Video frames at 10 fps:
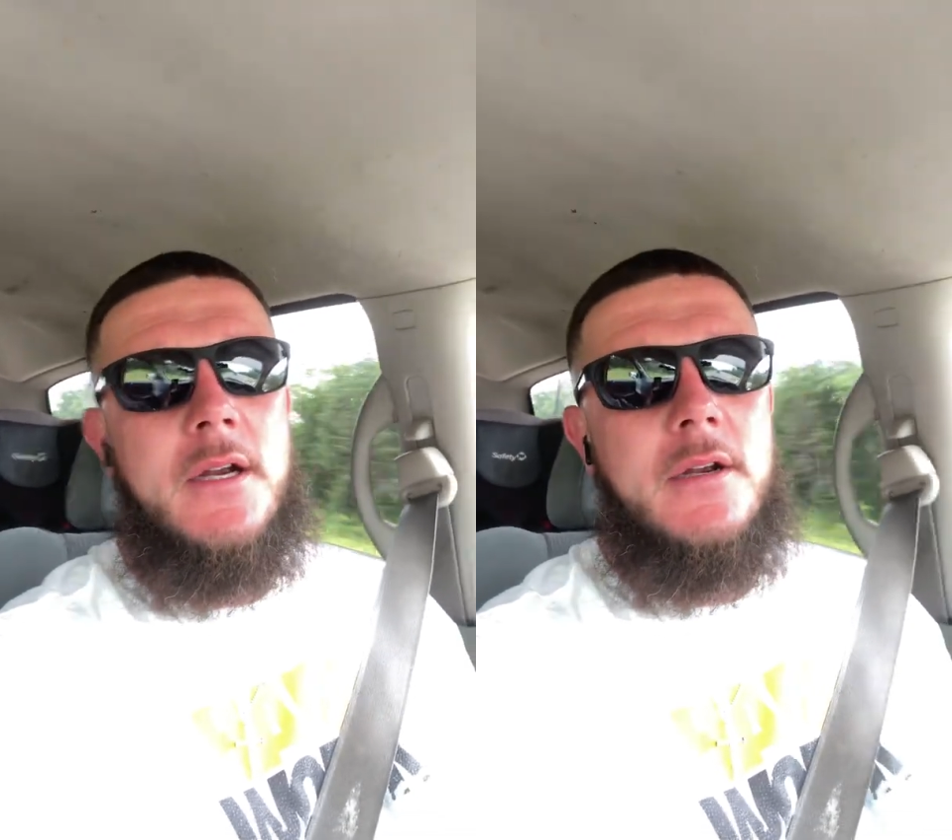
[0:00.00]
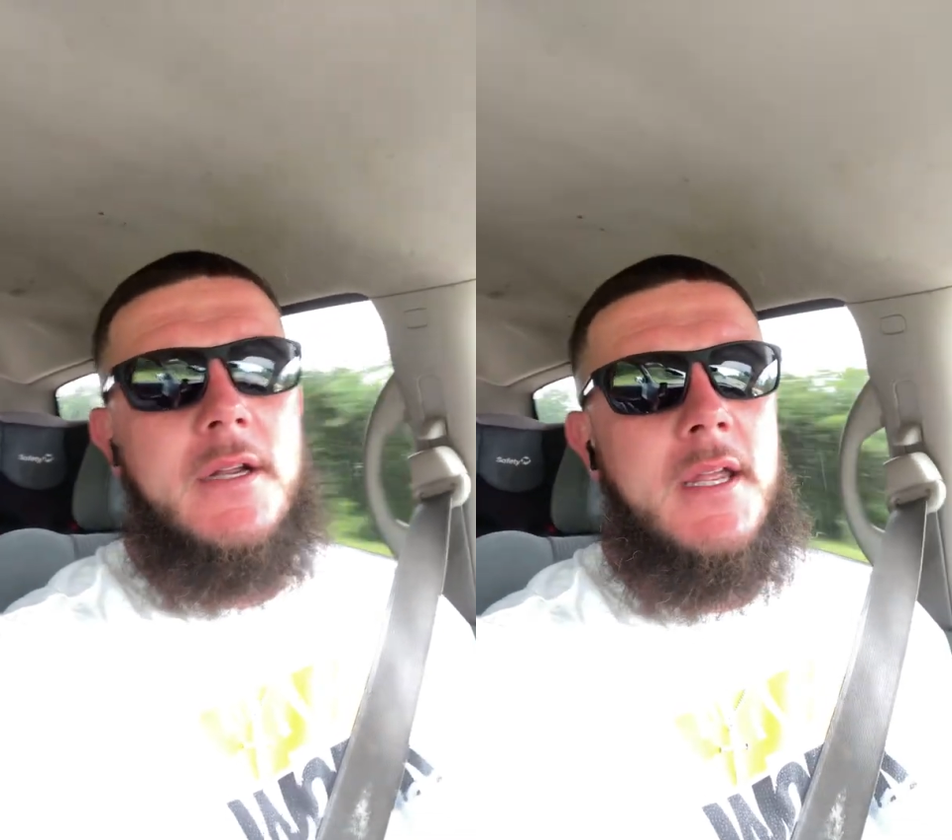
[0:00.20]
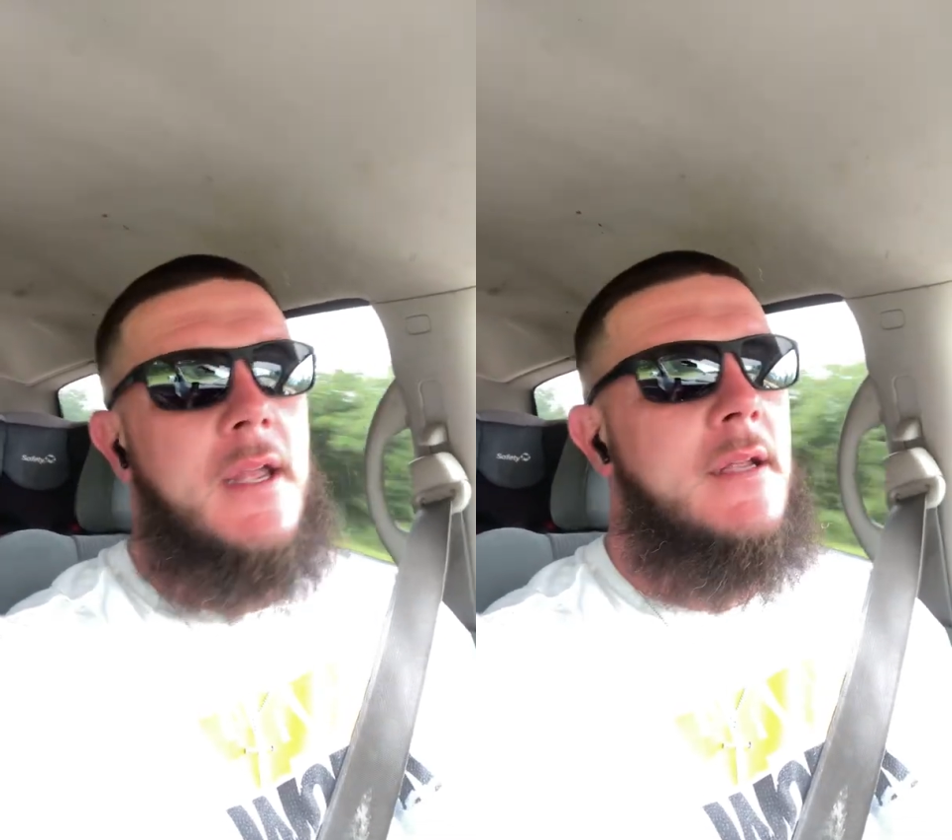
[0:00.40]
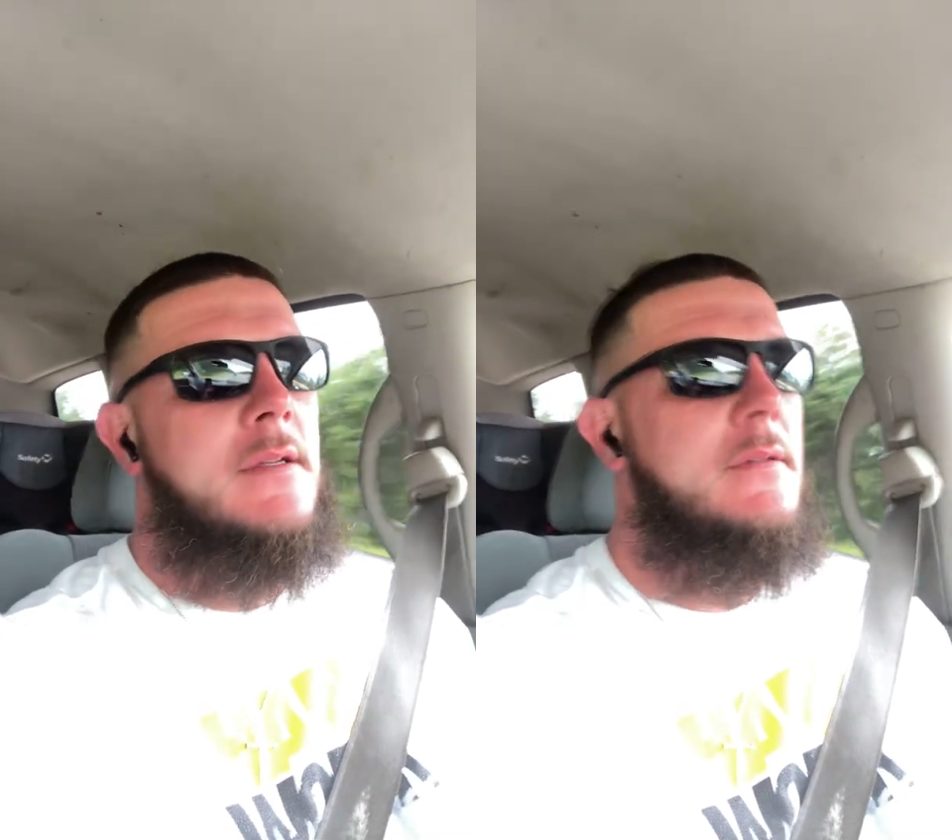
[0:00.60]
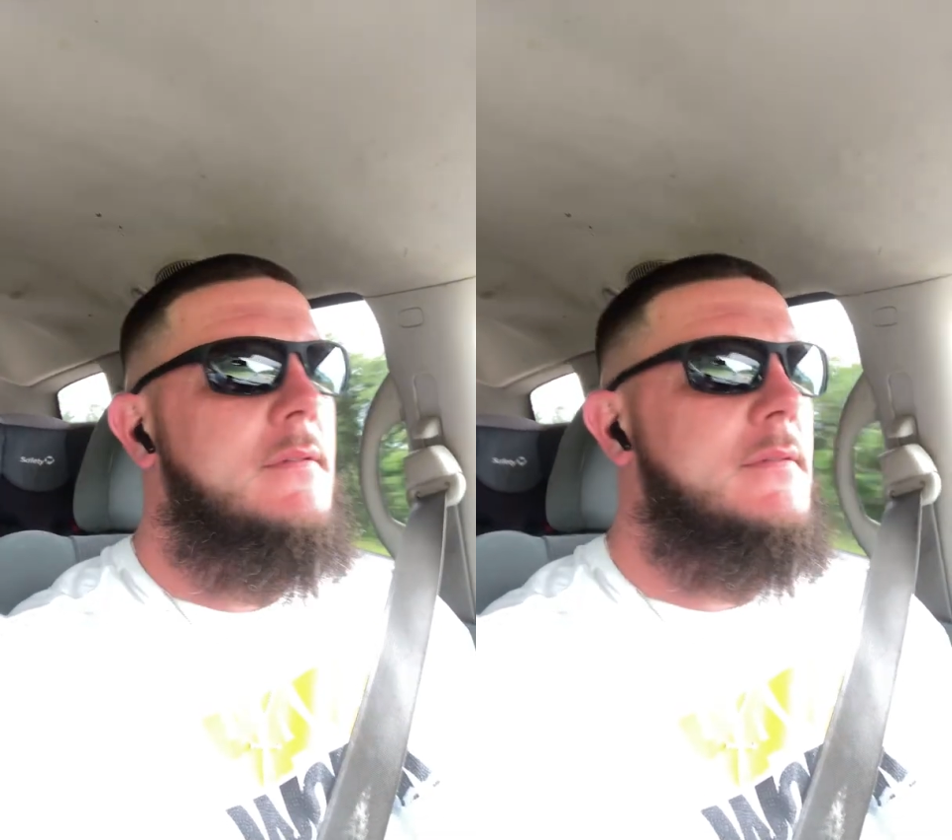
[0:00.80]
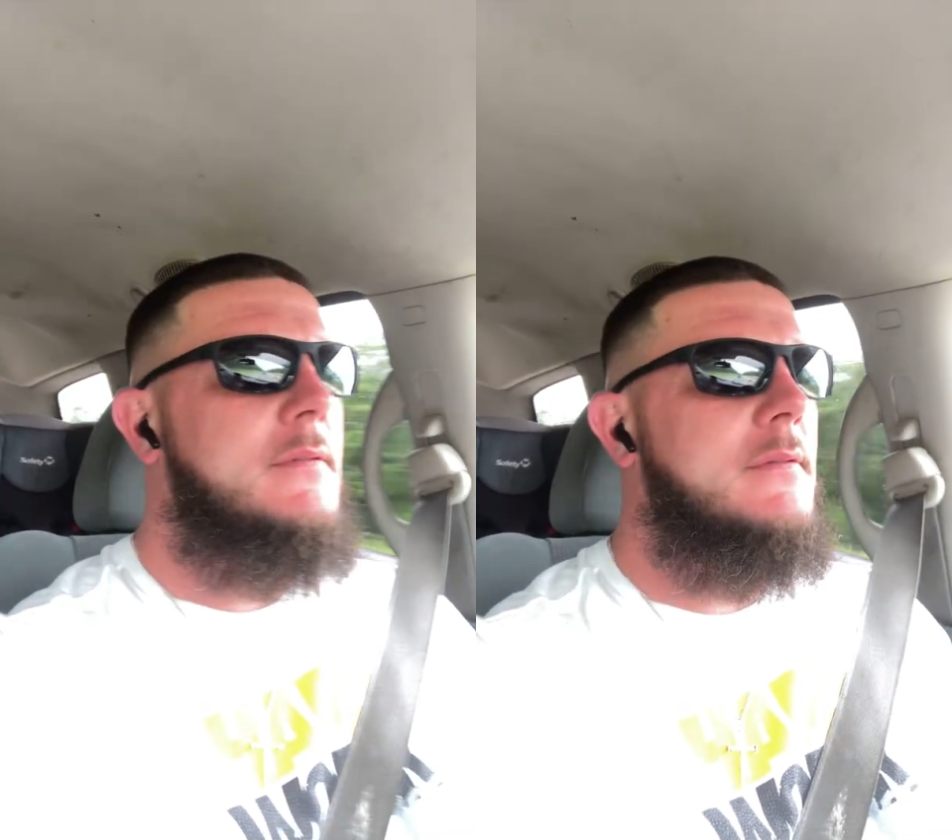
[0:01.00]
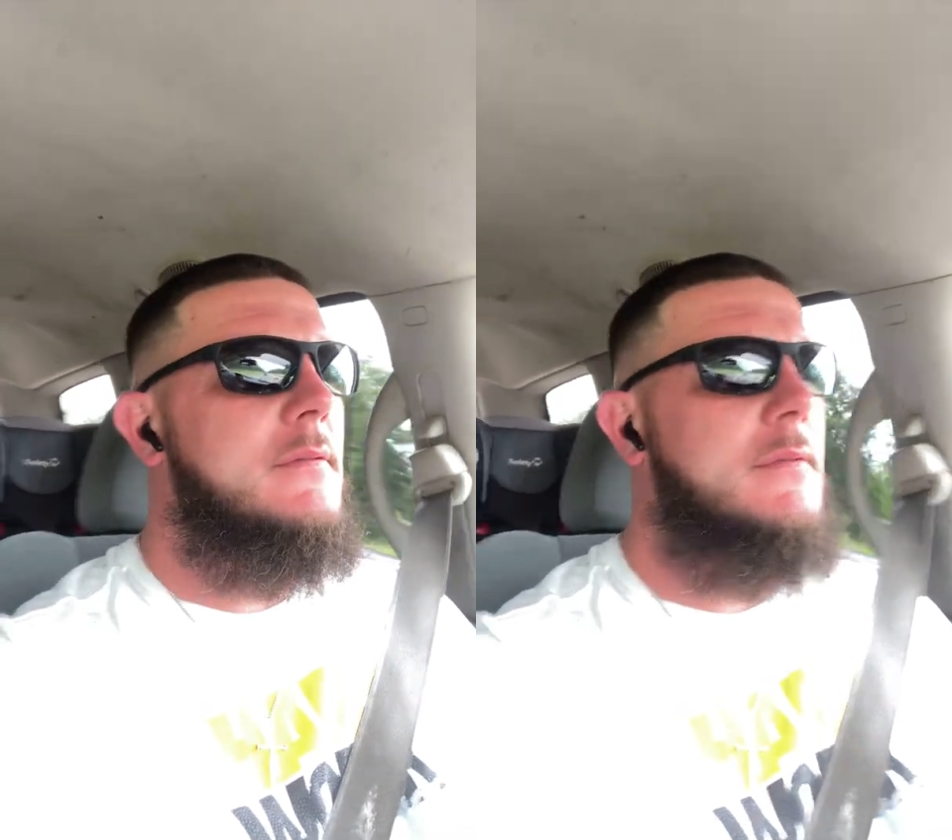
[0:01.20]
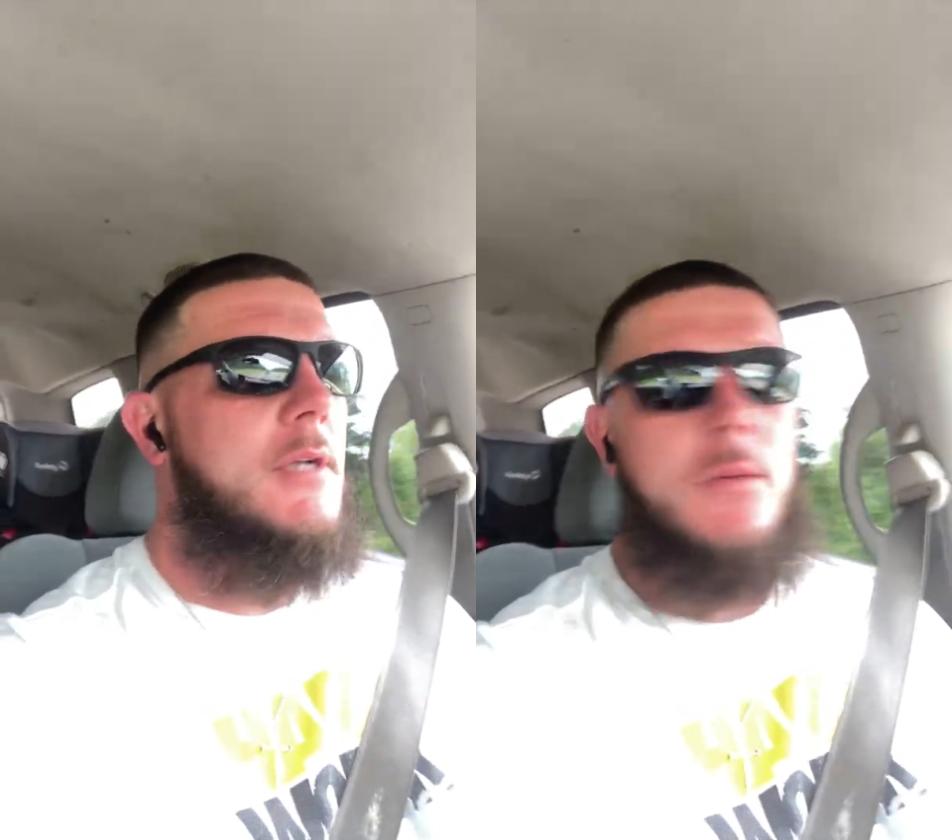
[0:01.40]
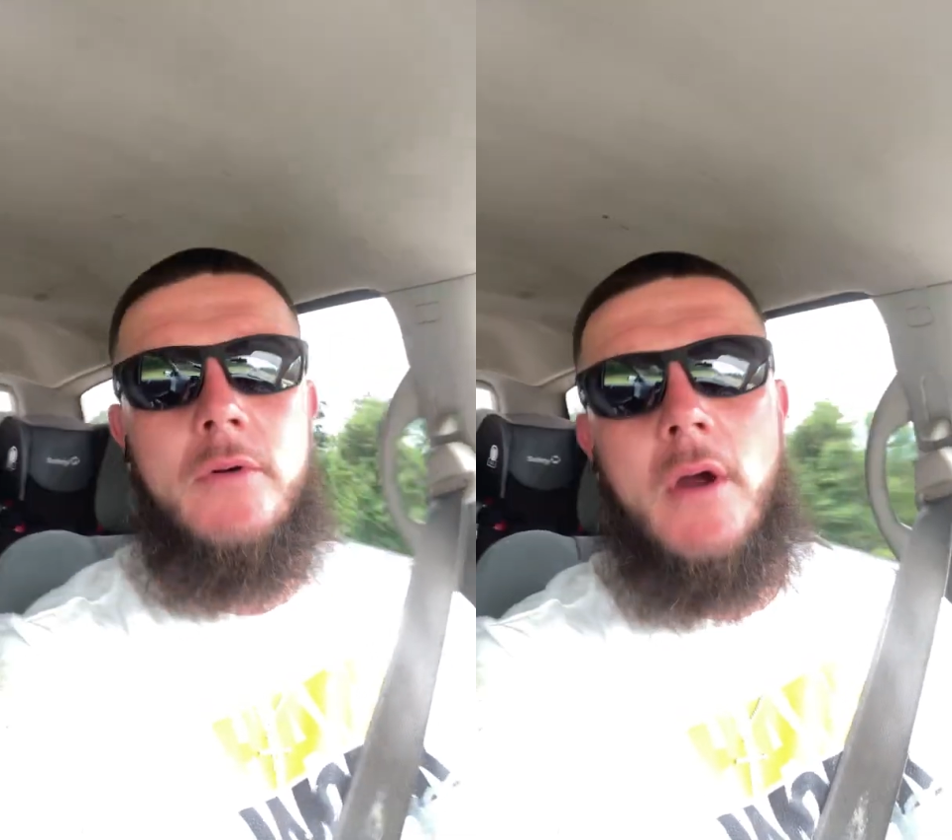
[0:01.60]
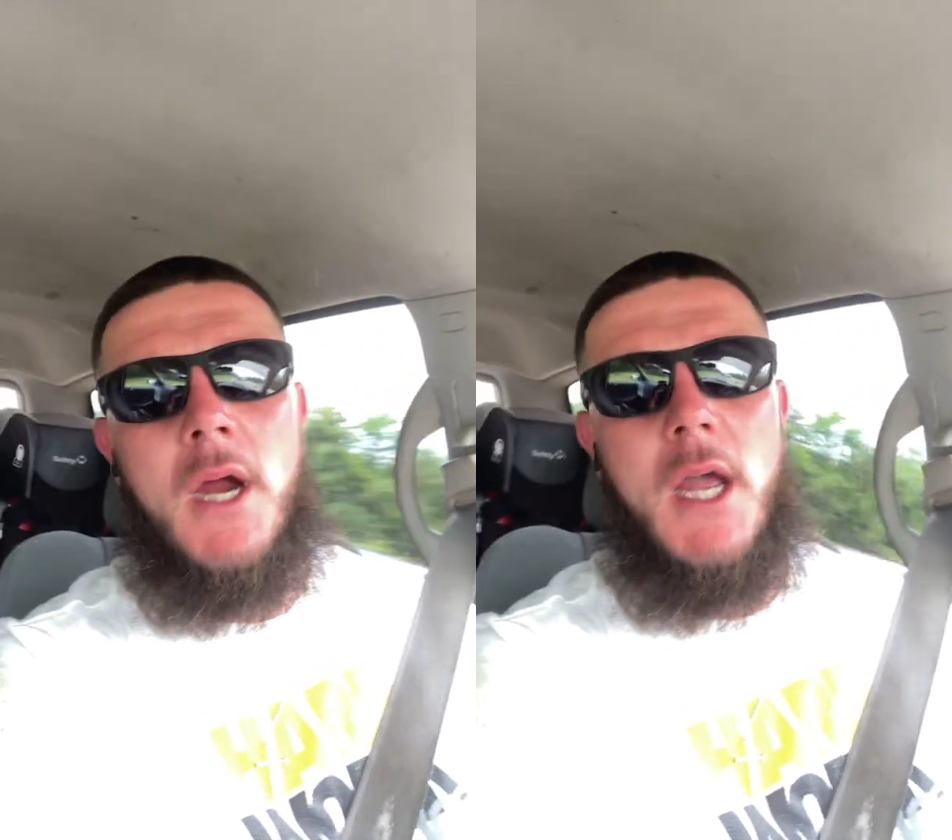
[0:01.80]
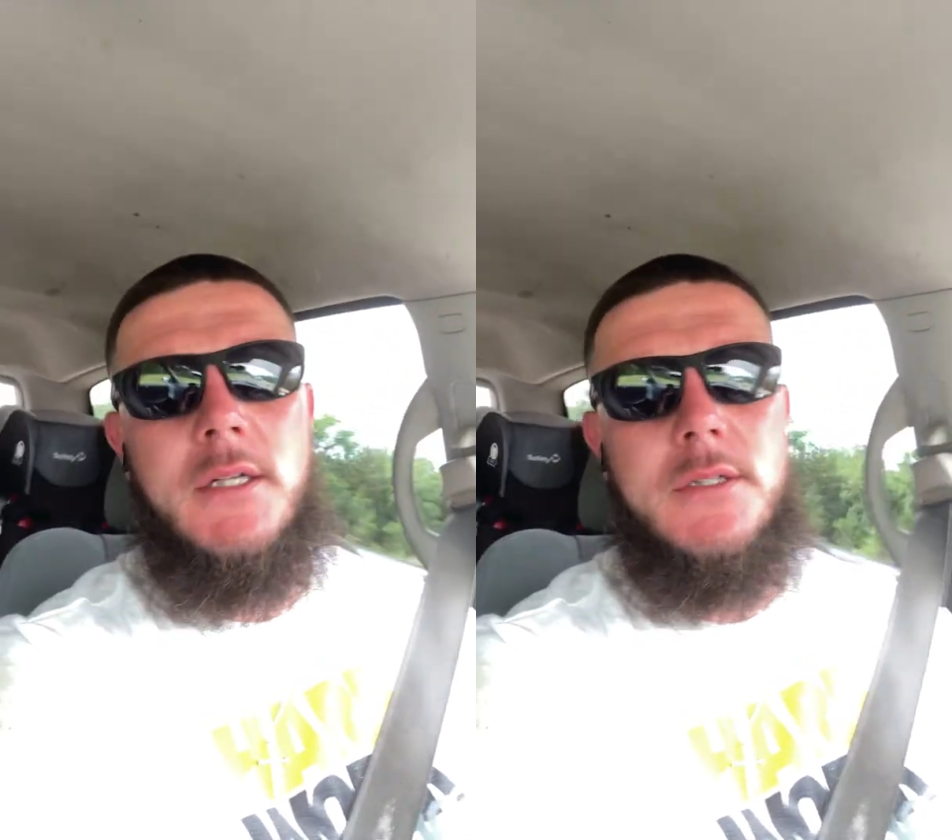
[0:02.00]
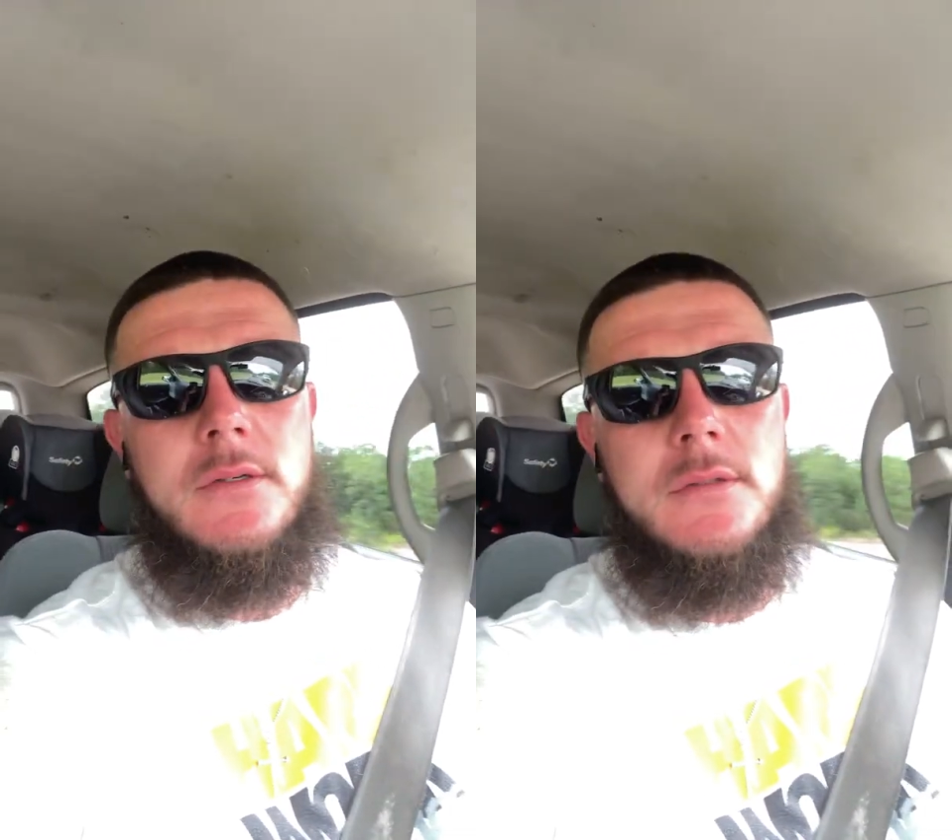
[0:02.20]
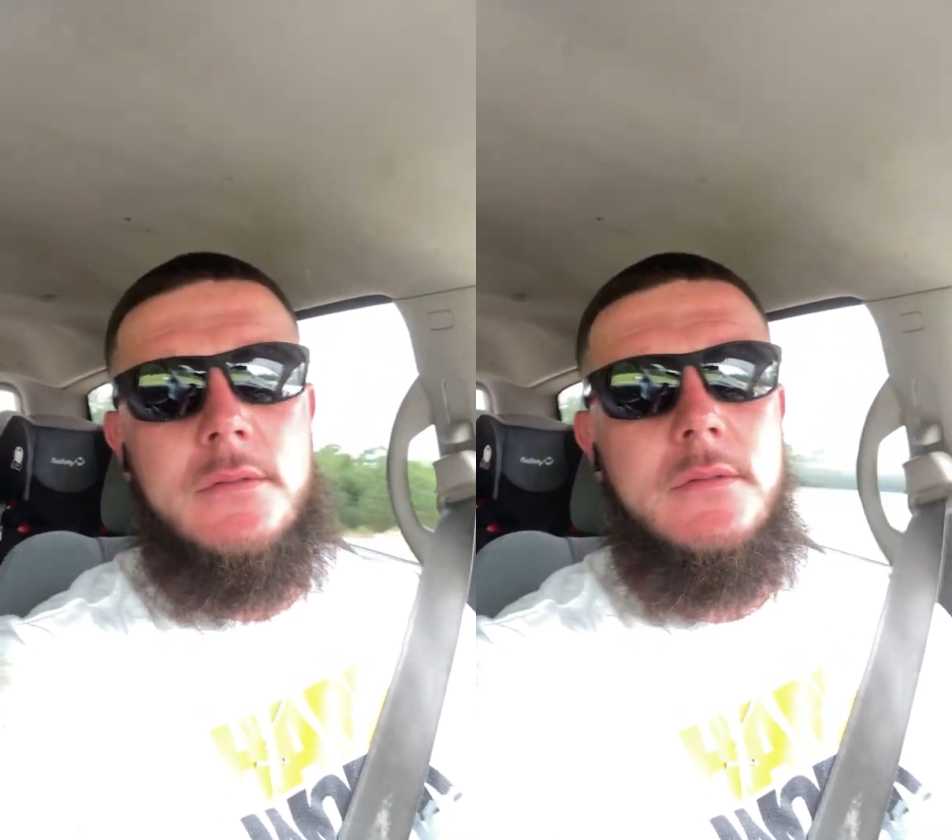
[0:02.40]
hurricane come to our high school.